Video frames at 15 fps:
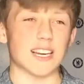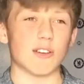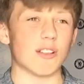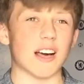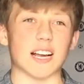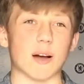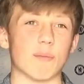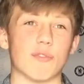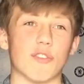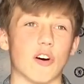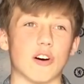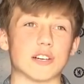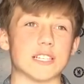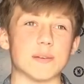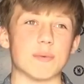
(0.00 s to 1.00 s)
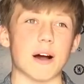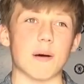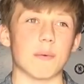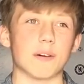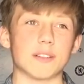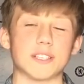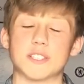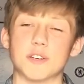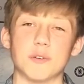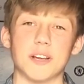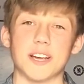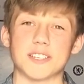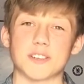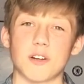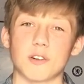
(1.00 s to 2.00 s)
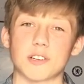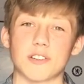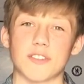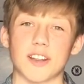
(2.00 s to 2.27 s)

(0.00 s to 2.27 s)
I sound like I'm 40, but I'm only 2 years older